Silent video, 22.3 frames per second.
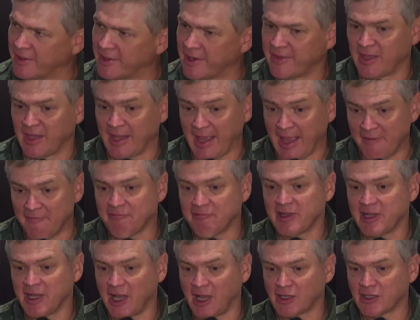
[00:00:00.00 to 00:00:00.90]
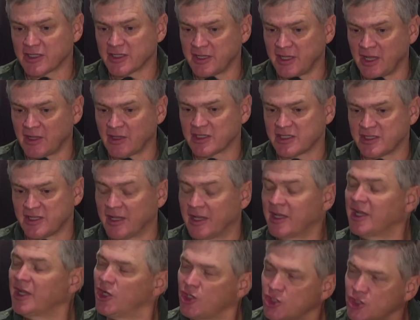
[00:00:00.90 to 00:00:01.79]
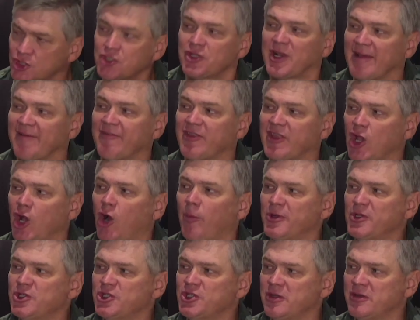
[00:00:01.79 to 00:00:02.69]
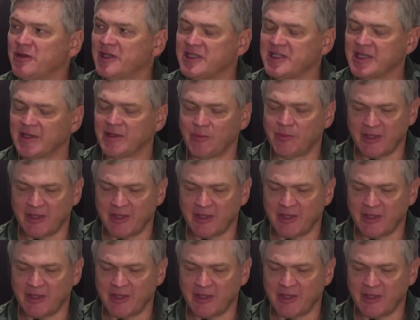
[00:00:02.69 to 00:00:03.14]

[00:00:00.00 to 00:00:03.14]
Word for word: And I think every young youngster should have the opportunity,